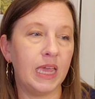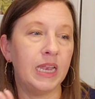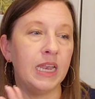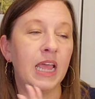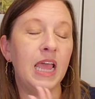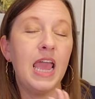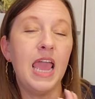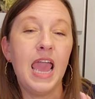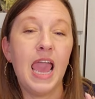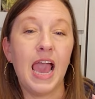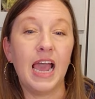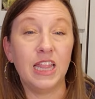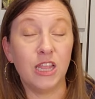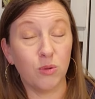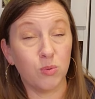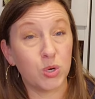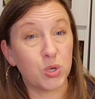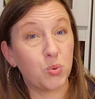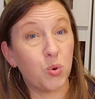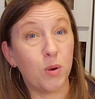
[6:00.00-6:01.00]
in. And
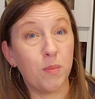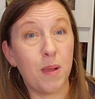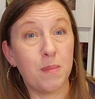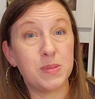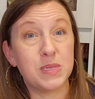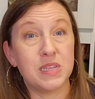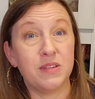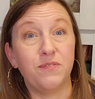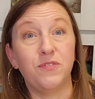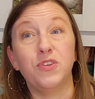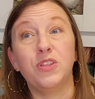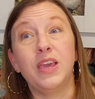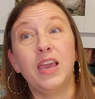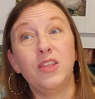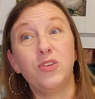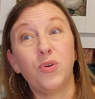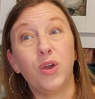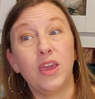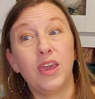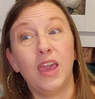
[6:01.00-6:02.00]
there was warm-ups then for the
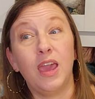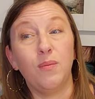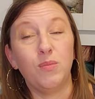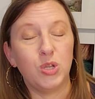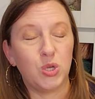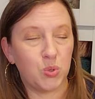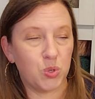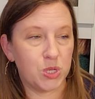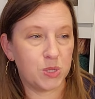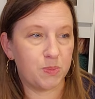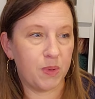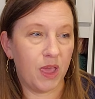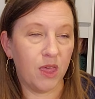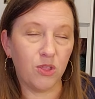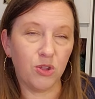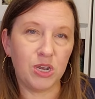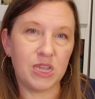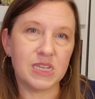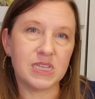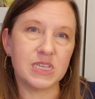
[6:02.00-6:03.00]
8th grade game, which was my
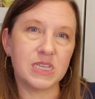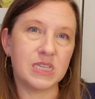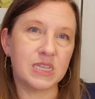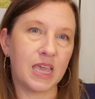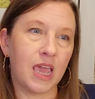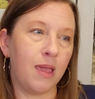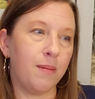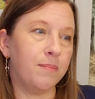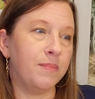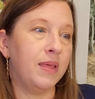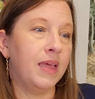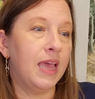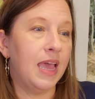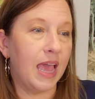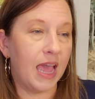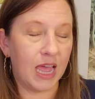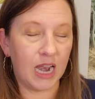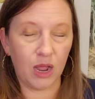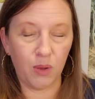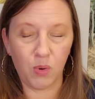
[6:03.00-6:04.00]
other niece's game,
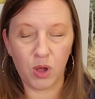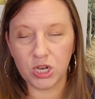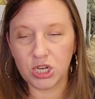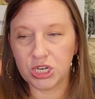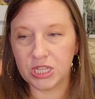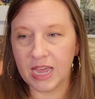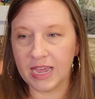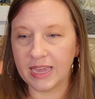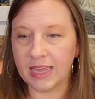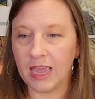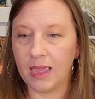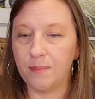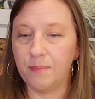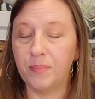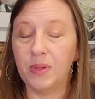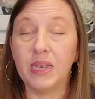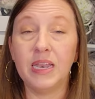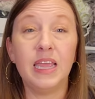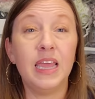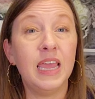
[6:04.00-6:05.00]
and I watched that game.
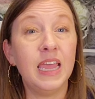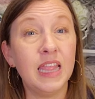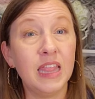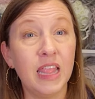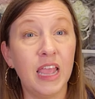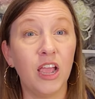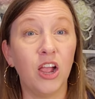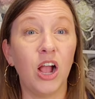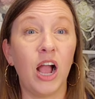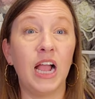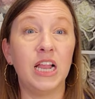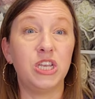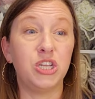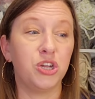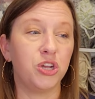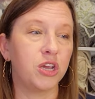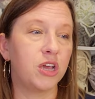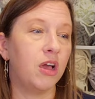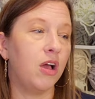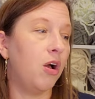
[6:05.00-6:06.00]
But in there, I
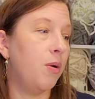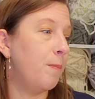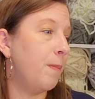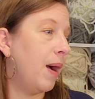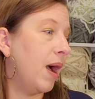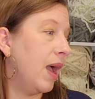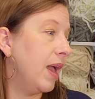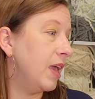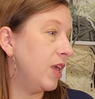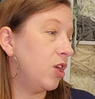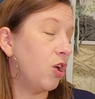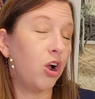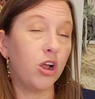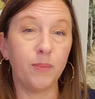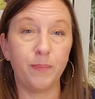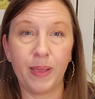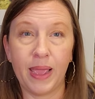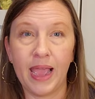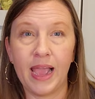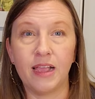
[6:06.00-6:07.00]
took my
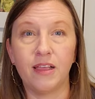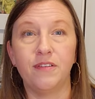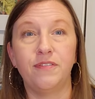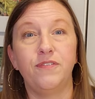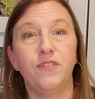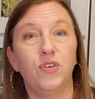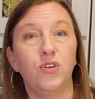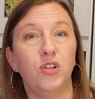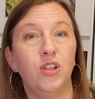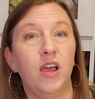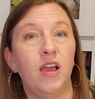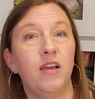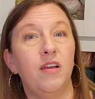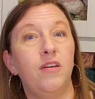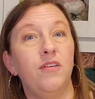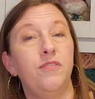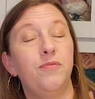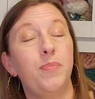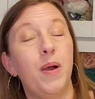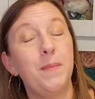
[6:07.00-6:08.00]
yarn bag full
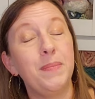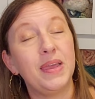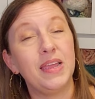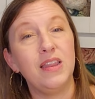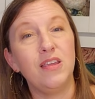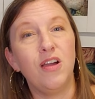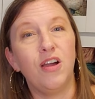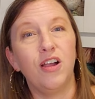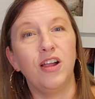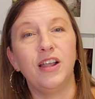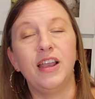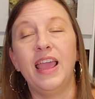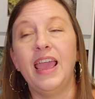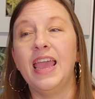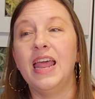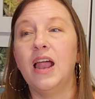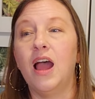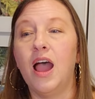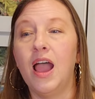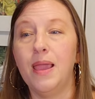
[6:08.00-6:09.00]
of pumpkin yarn,
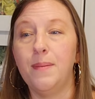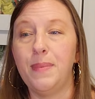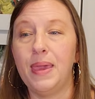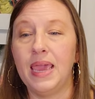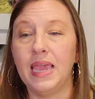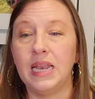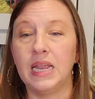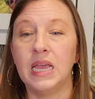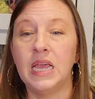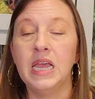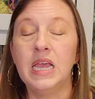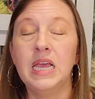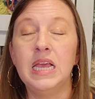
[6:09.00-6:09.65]
and I made